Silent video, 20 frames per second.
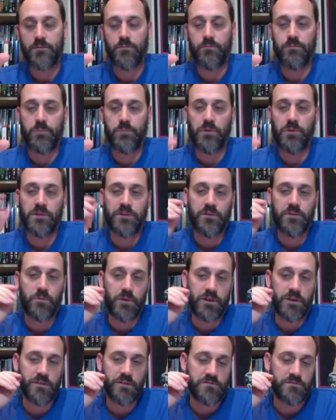pulling the
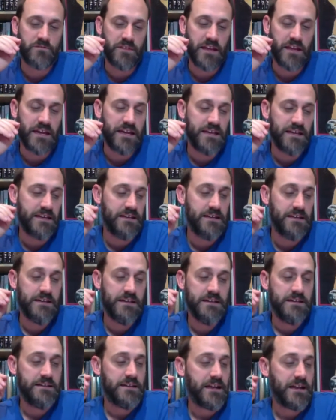winners for that,
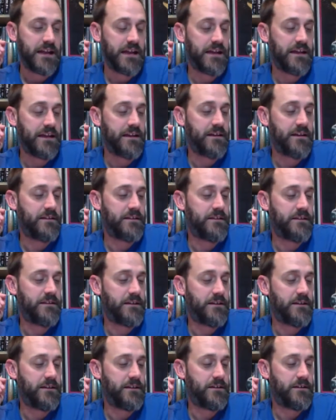and
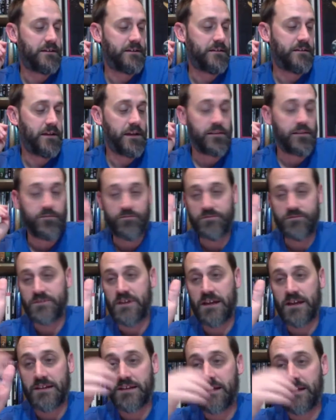
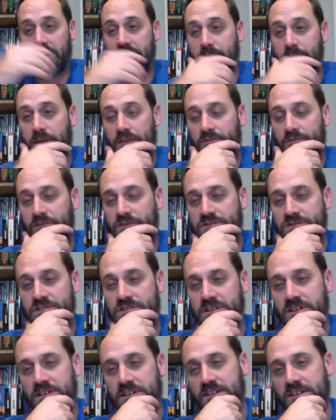getting to my first
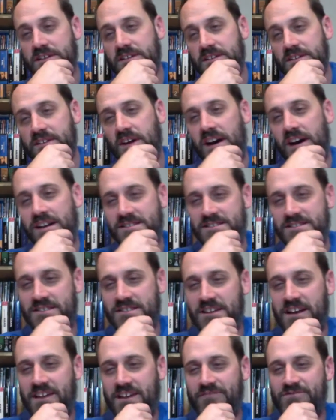Lost
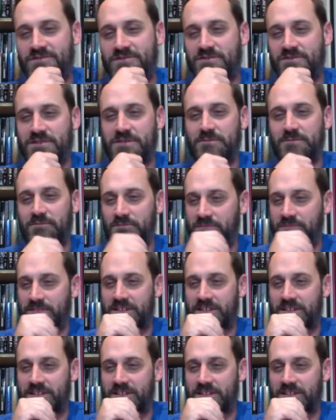live stream.